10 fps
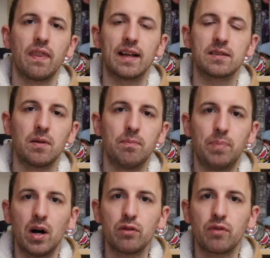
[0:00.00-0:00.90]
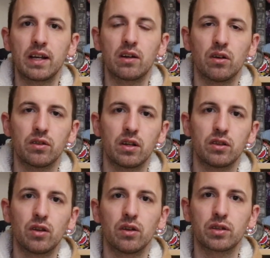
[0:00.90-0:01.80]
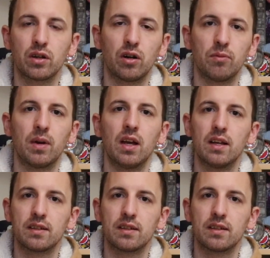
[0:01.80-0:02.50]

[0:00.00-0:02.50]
That's buyraycon.com